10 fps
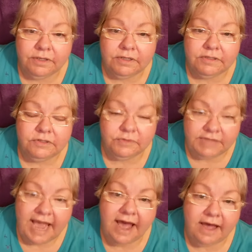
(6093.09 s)
so
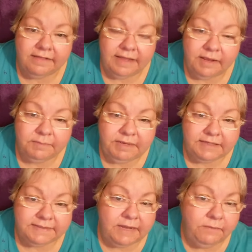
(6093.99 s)
yeah they because
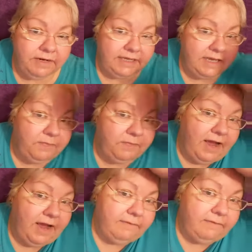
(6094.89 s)
they want to keep their
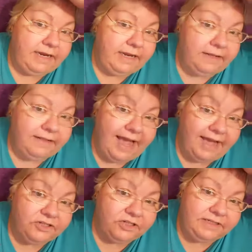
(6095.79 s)
high rating they
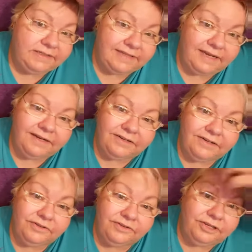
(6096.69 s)
actually send it to
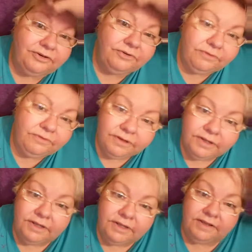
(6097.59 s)
you
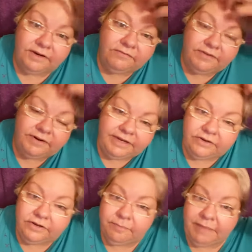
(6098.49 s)
they're very
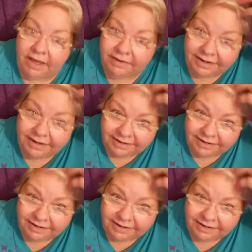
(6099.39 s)
good about it